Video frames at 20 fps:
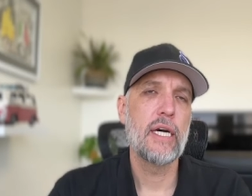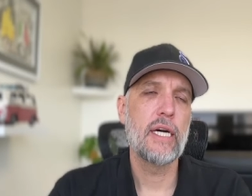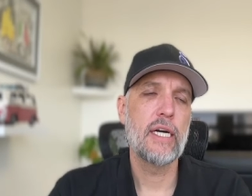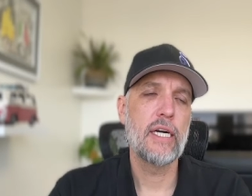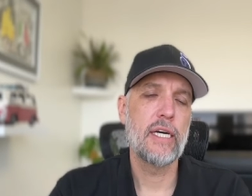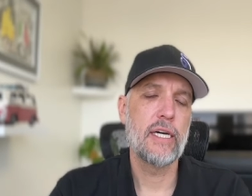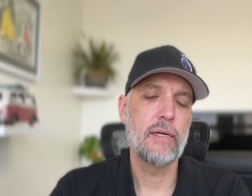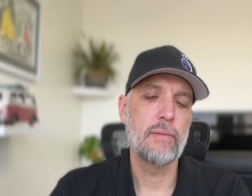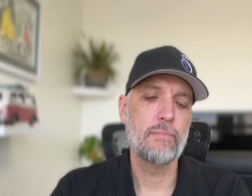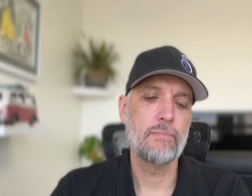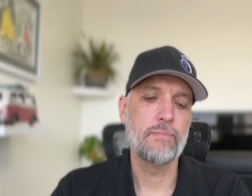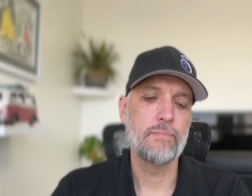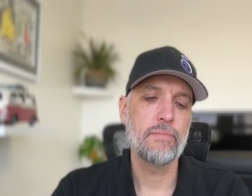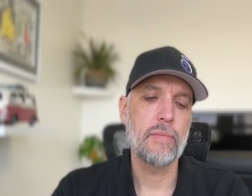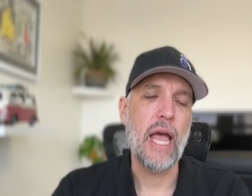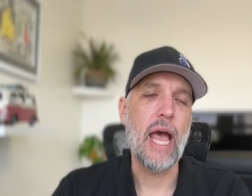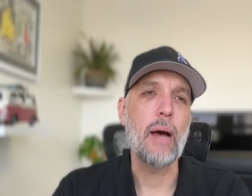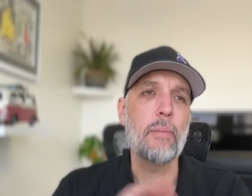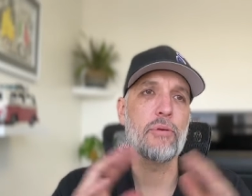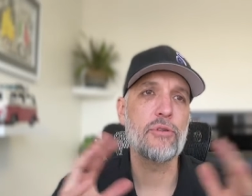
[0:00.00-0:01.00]
um,
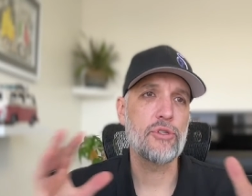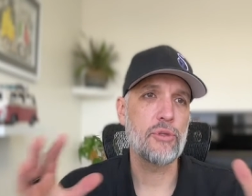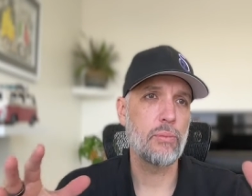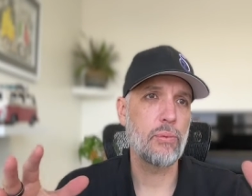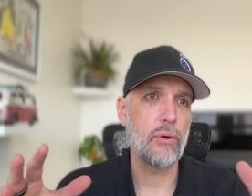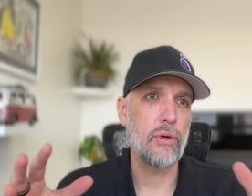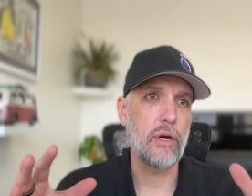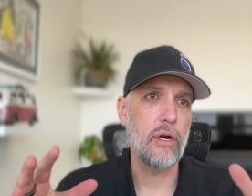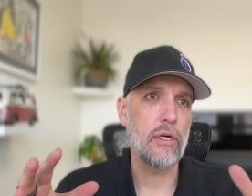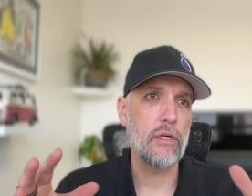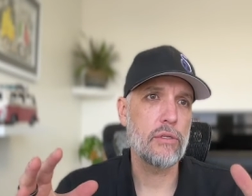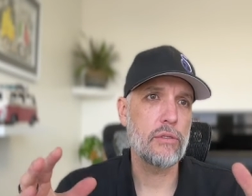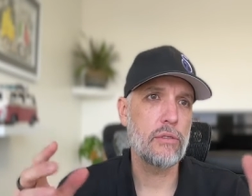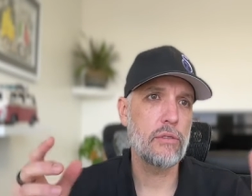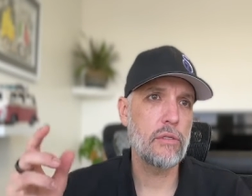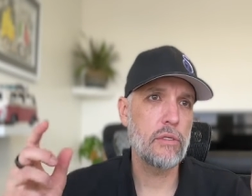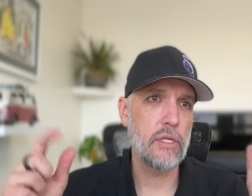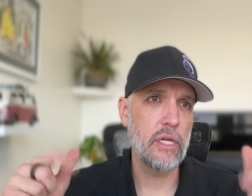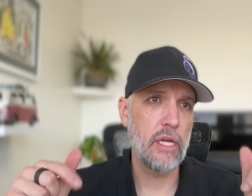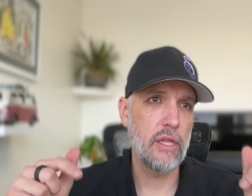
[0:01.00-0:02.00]
Apple support
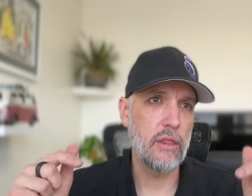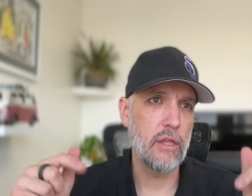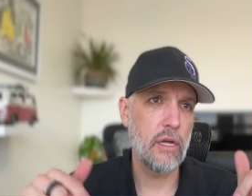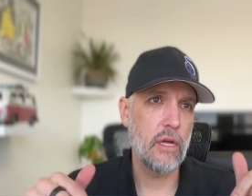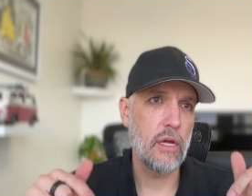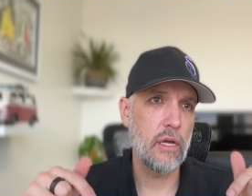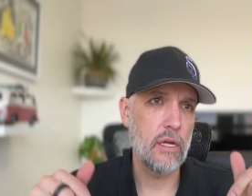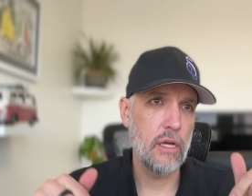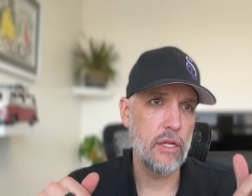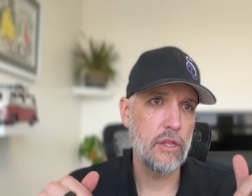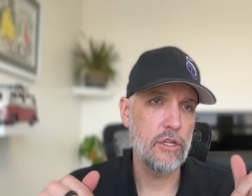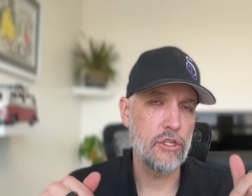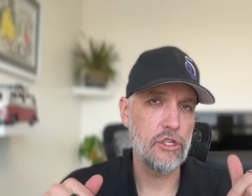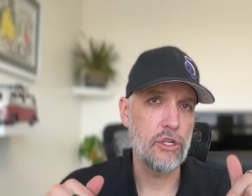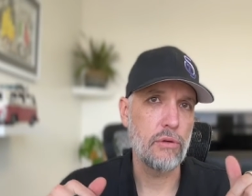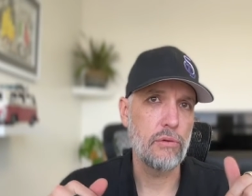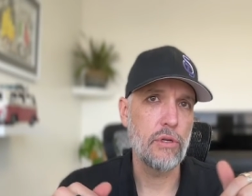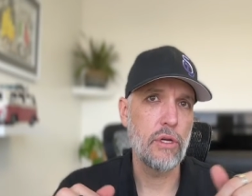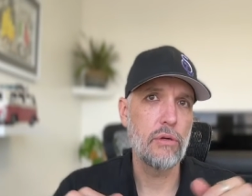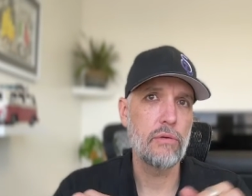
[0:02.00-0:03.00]
article in the in the
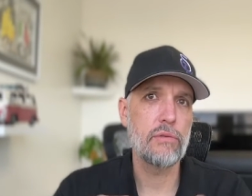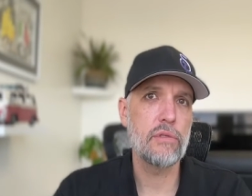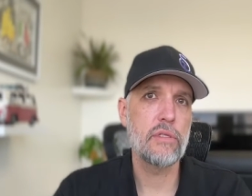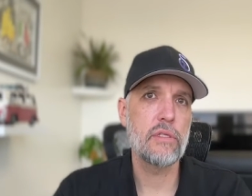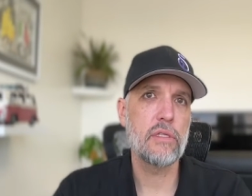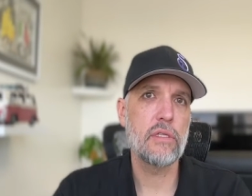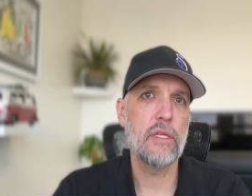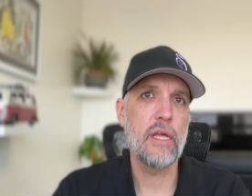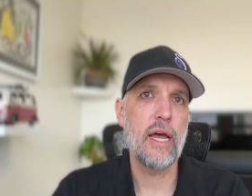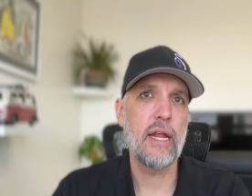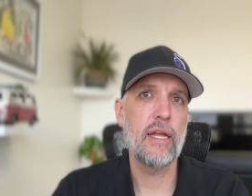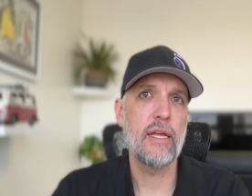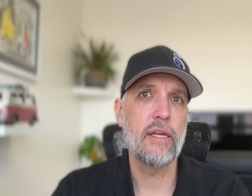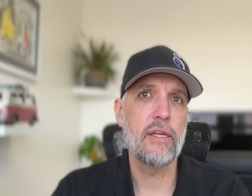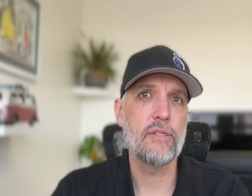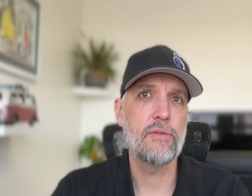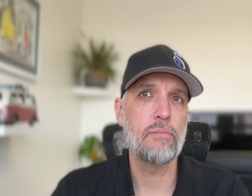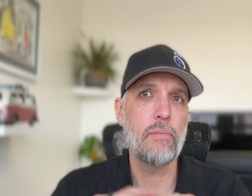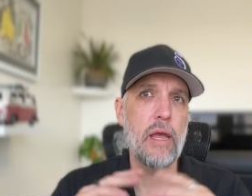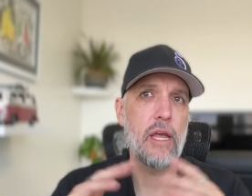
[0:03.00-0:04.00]
show notes that
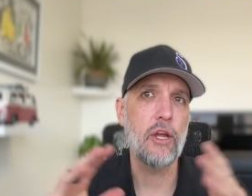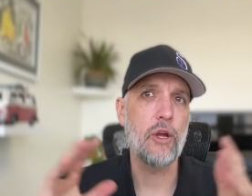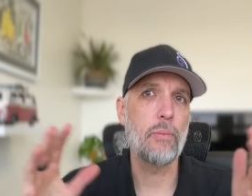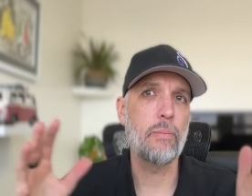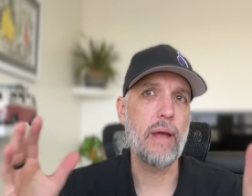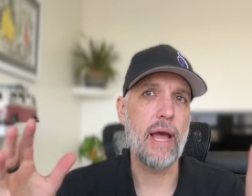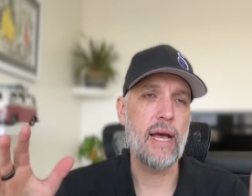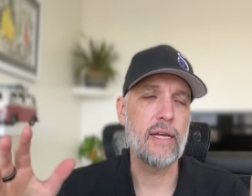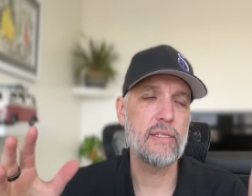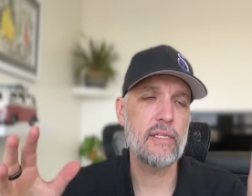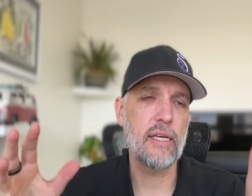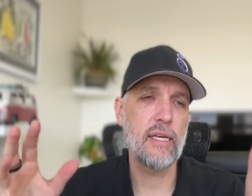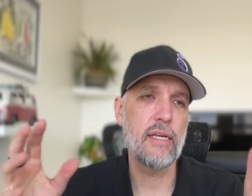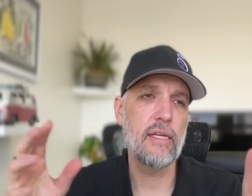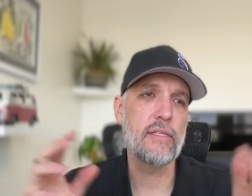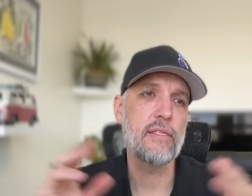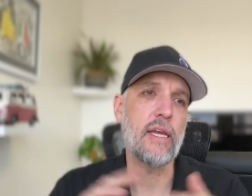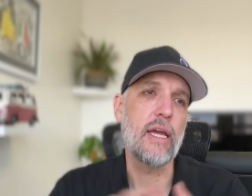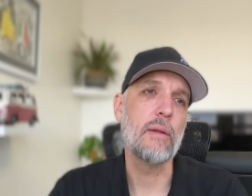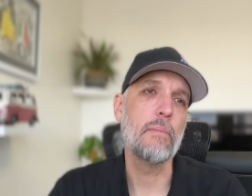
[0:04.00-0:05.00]
is make your
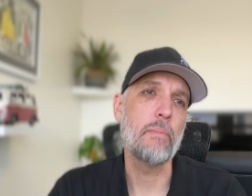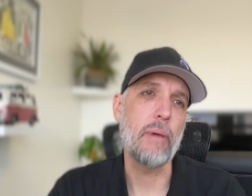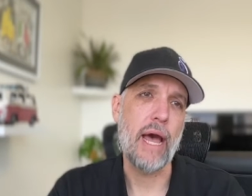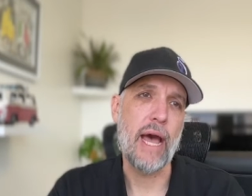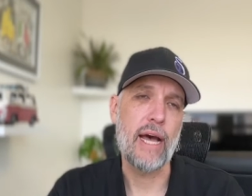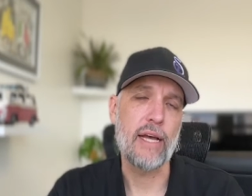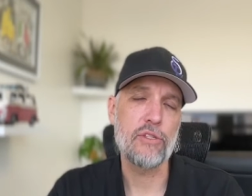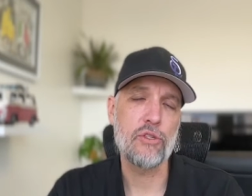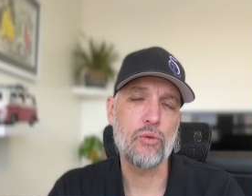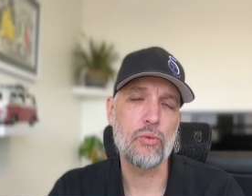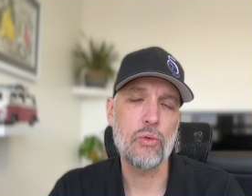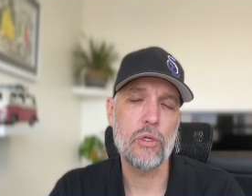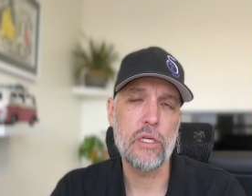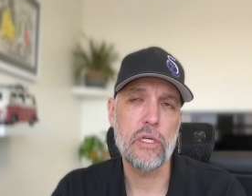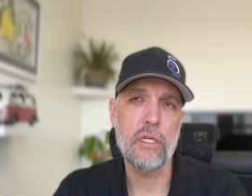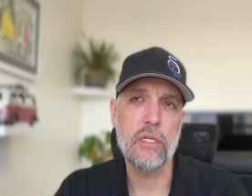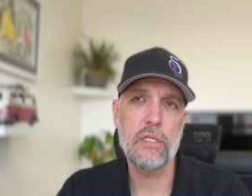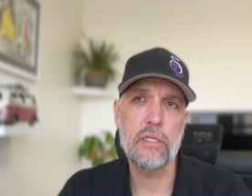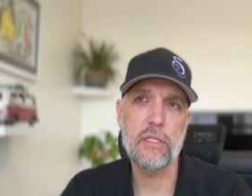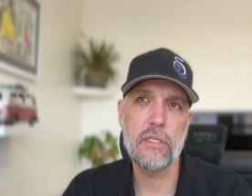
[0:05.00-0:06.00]
passkeys and
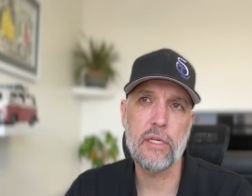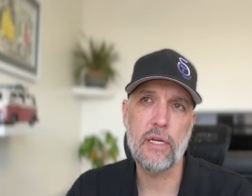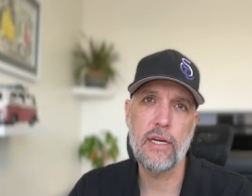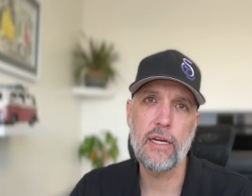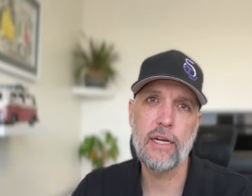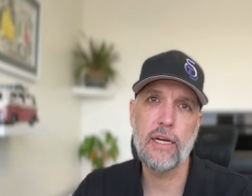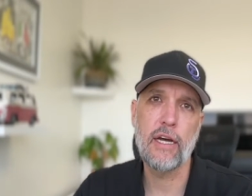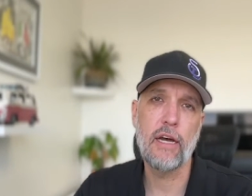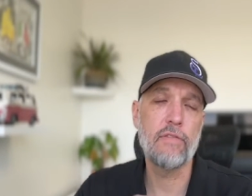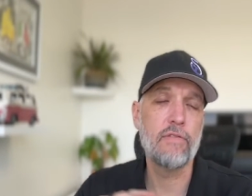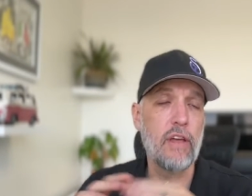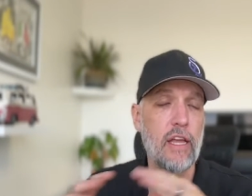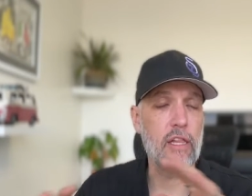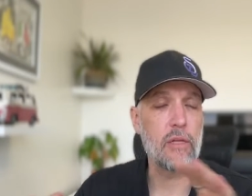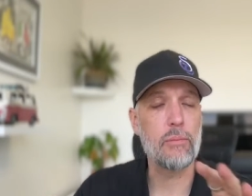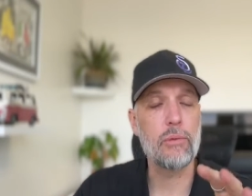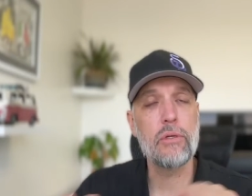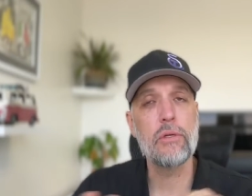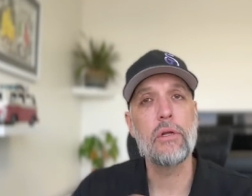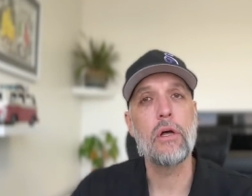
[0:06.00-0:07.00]
passwords uh,
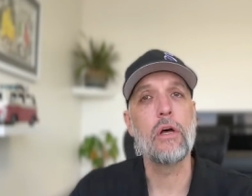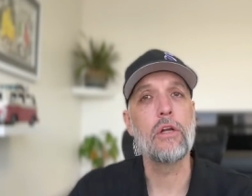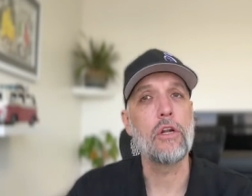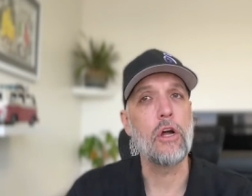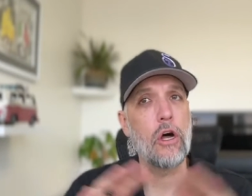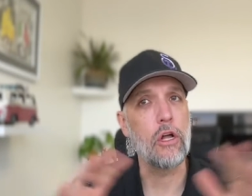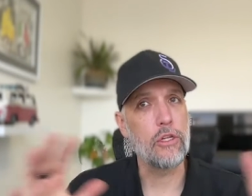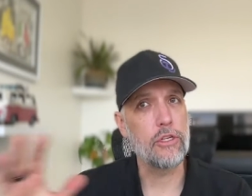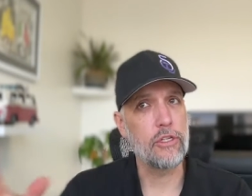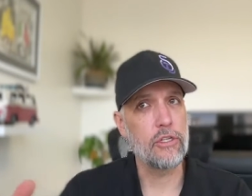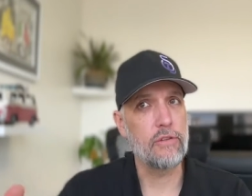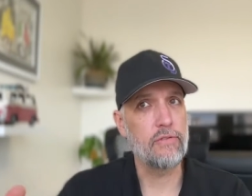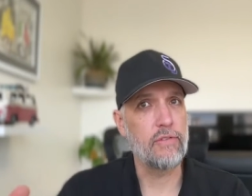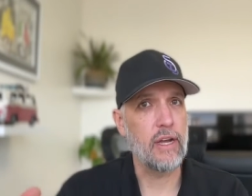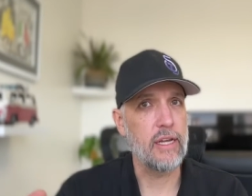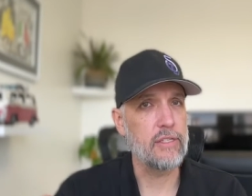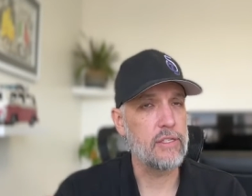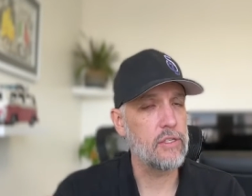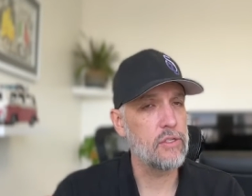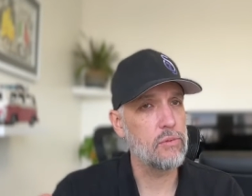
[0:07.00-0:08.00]
available on all your
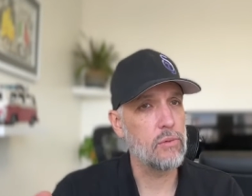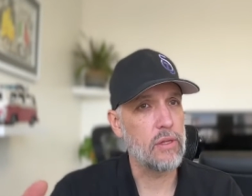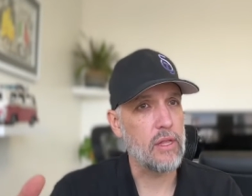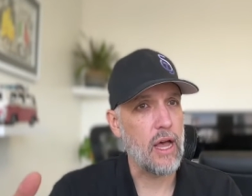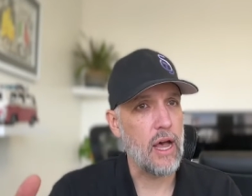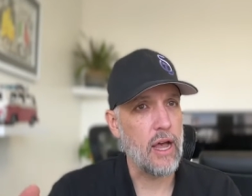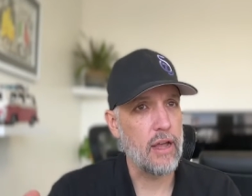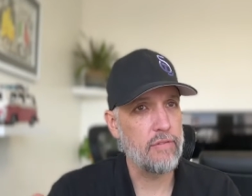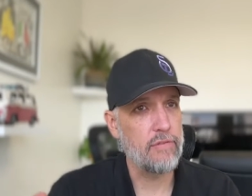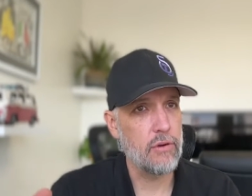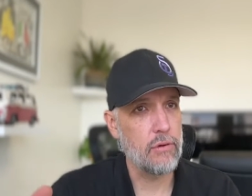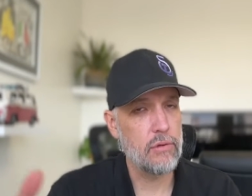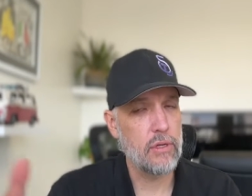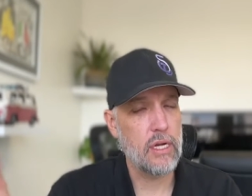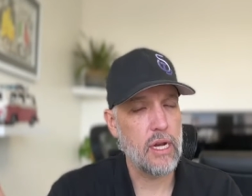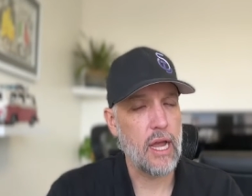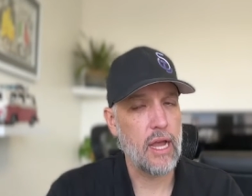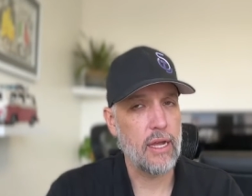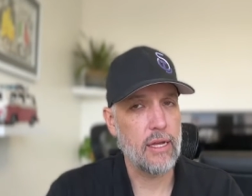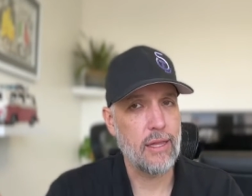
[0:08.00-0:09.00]
devices with iPhone
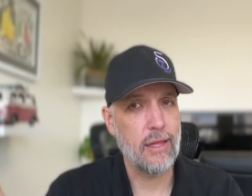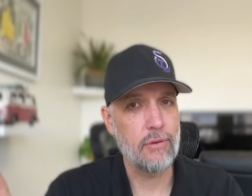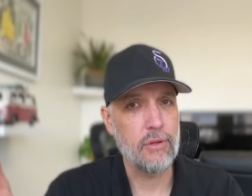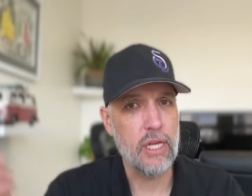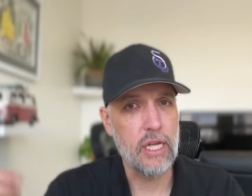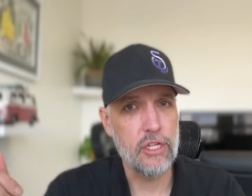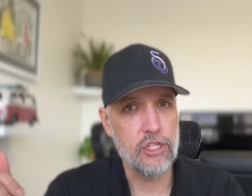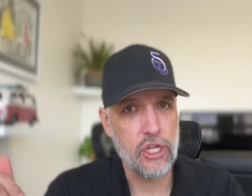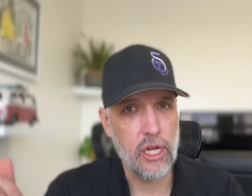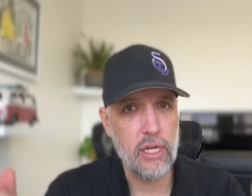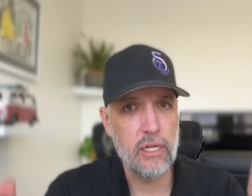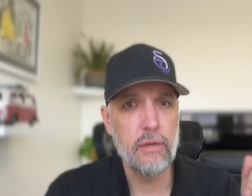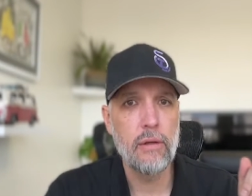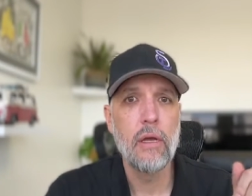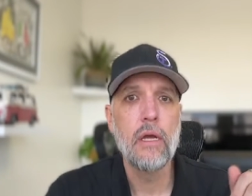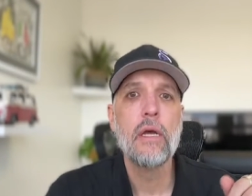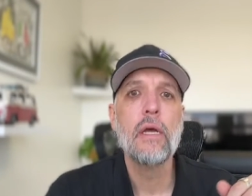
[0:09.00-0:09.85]
and iCloud Keychain.